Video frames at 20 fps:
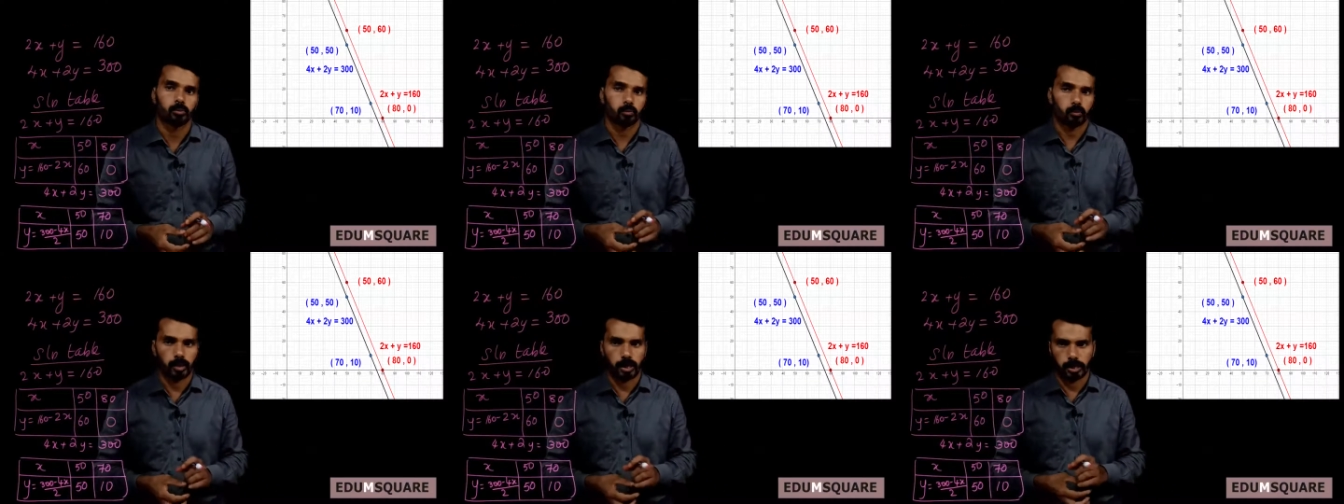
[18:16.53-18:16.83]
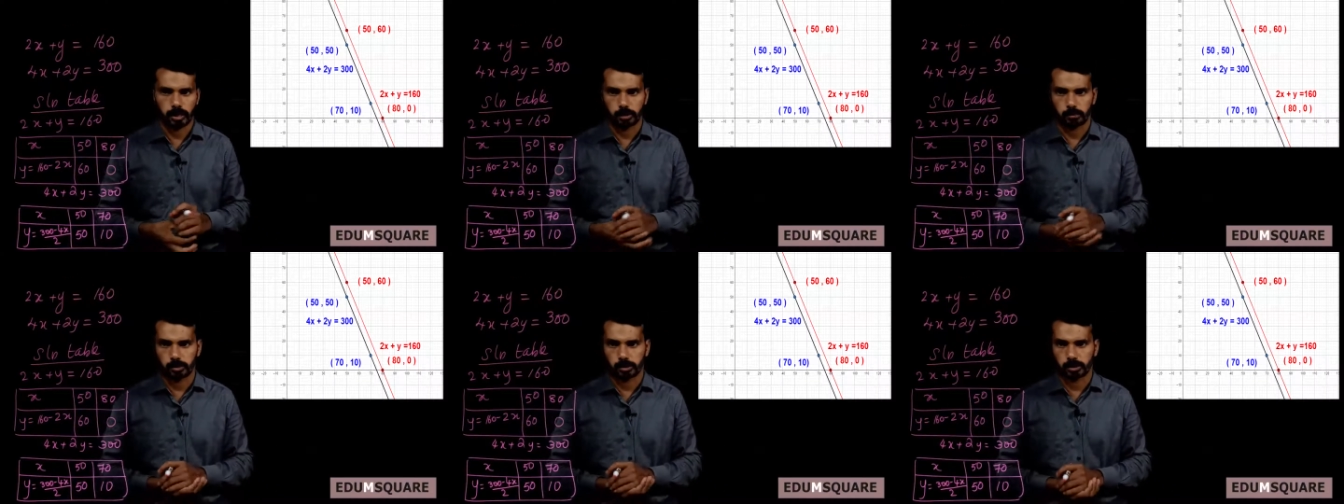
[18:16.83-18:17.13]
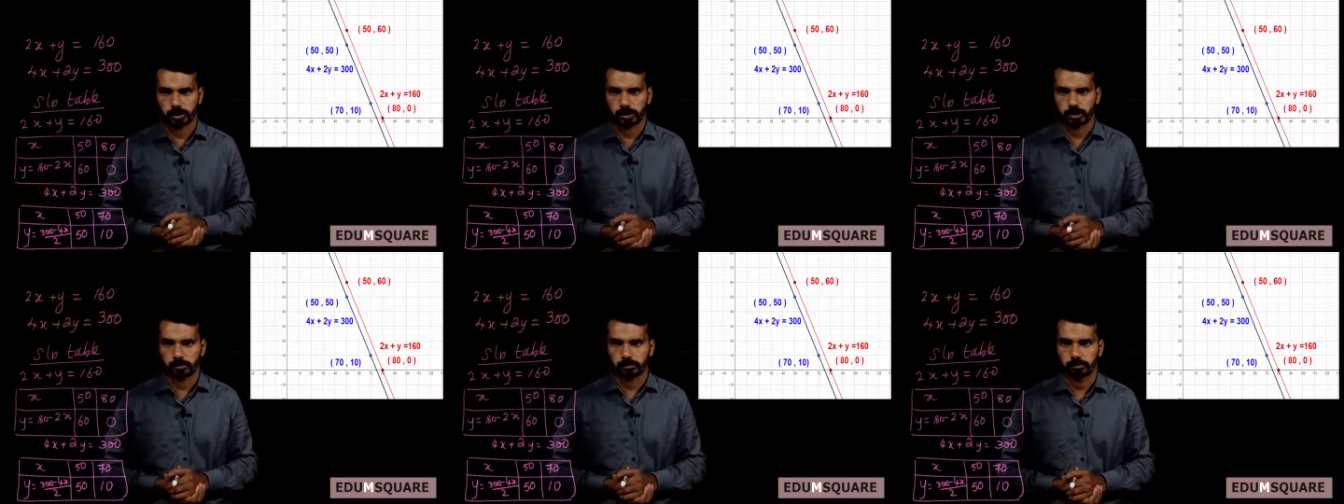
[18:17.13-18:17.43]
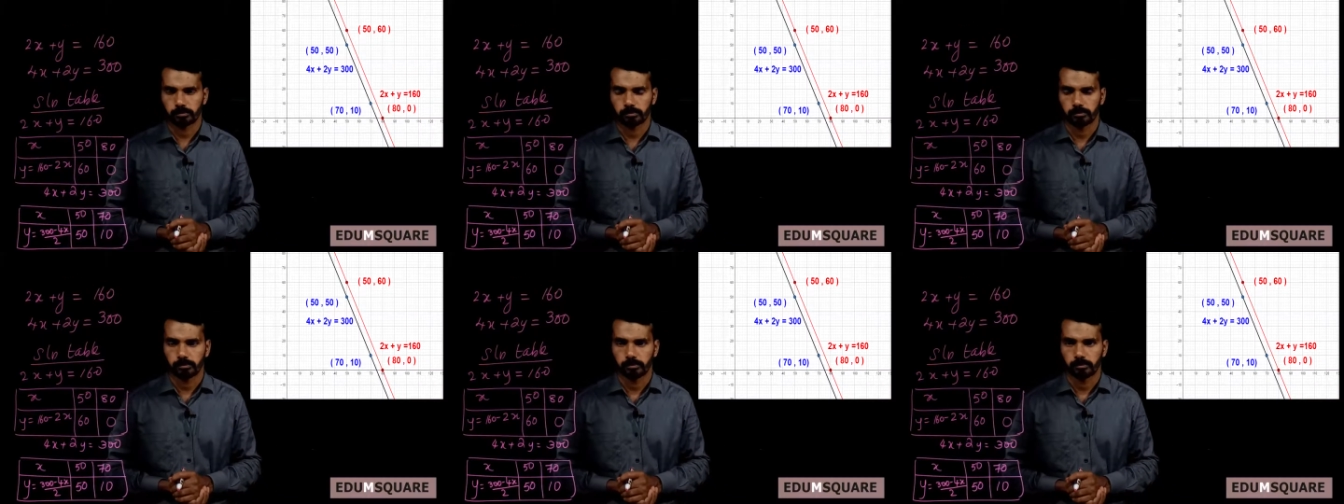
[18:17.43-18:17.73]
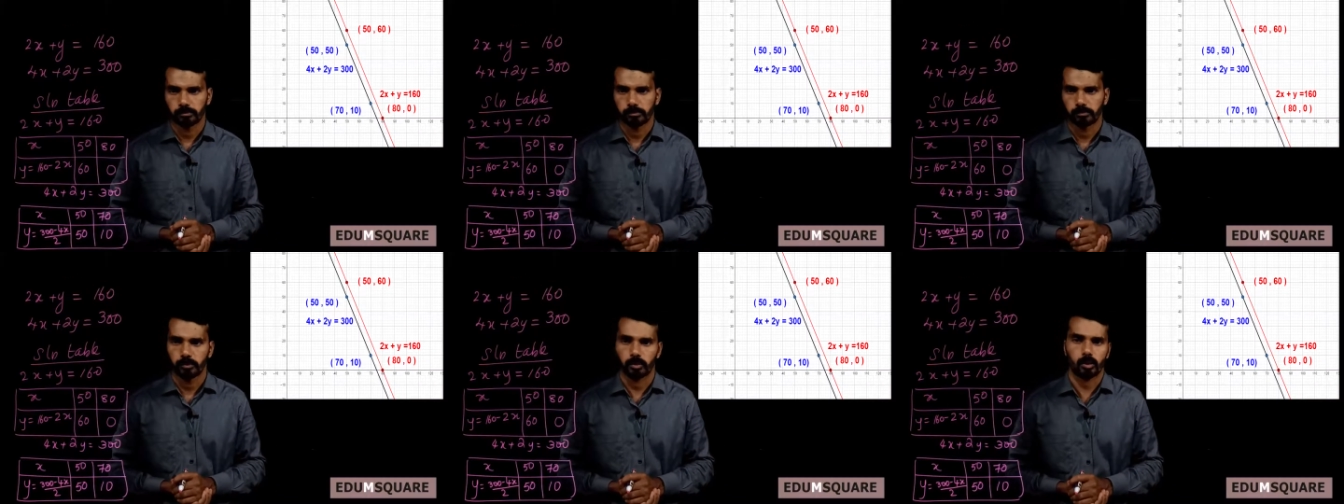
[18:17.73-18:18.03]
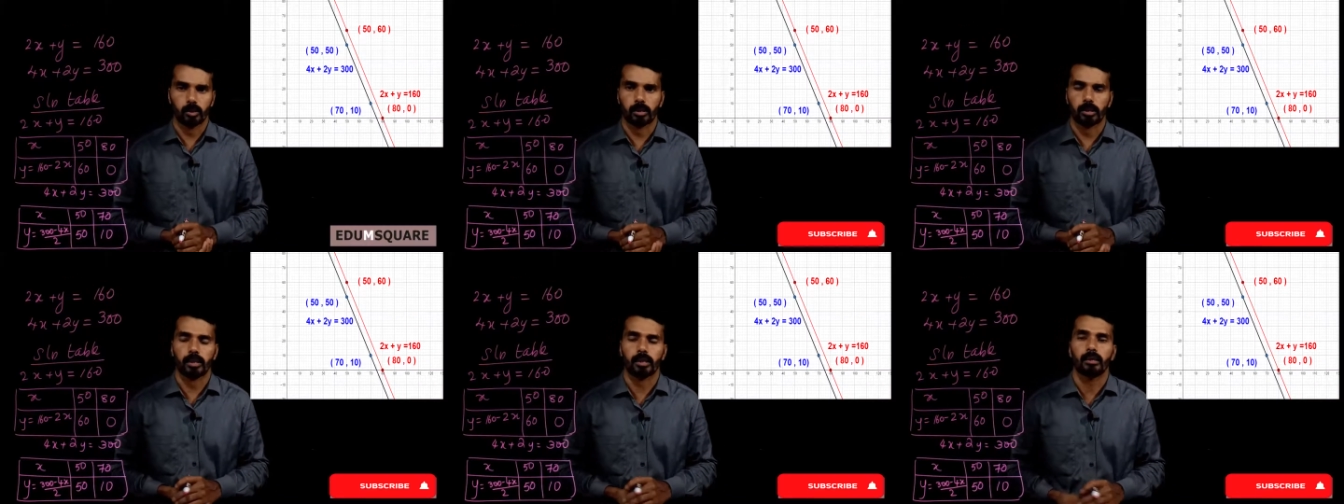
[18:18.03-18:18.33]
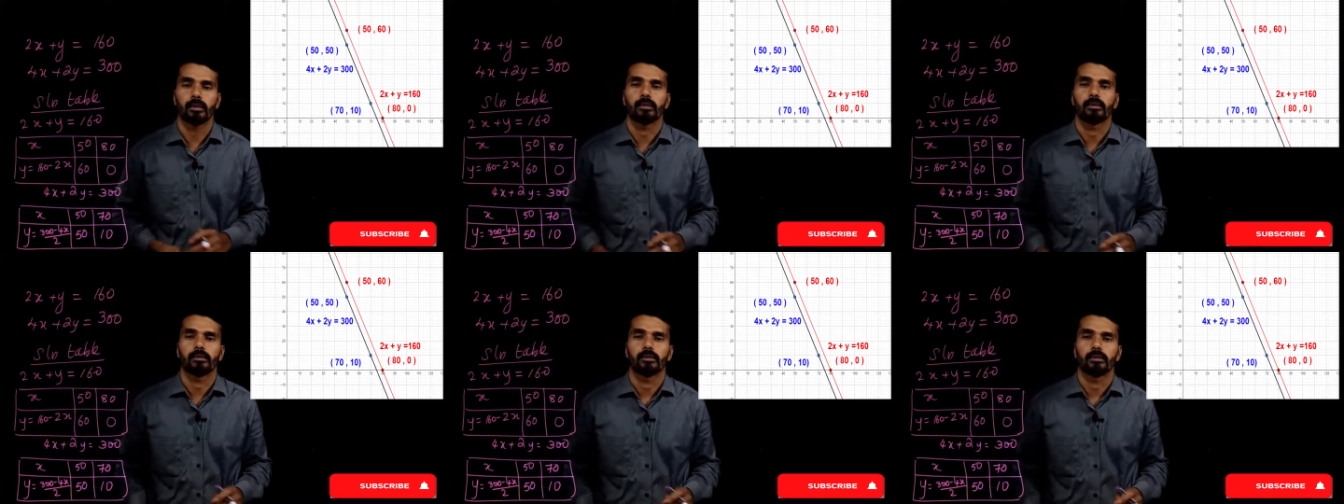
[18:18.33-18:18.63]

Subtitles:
variables. Okay,